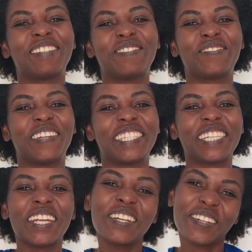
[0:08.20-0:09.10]
welcome to my
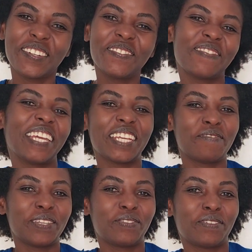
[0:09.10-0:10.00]
channel. My
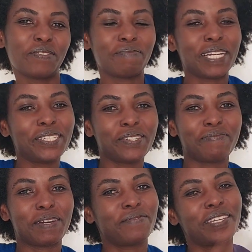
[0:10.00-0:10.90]
name is Vicky
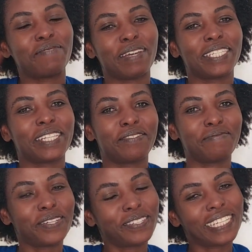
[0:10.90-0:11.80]
Baitam. I'm paying myself
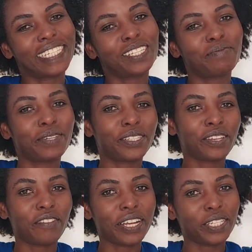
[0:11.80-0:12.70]
because I just
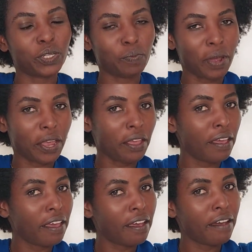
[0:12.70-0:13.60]
moisturized my
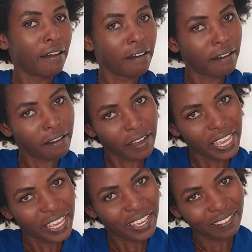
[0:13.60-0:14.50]
hair.
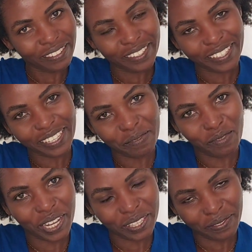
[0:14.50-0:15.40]
If you see
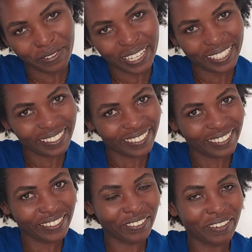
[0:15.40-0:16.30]
some white flakes,
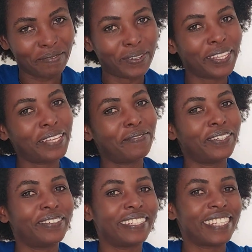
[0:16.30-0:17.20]
don't worry about them
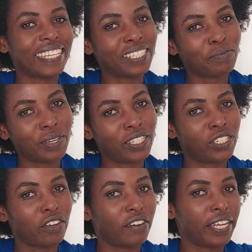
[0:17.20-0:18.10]
because that's
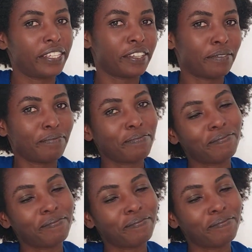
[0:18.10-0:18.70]
moisturizer.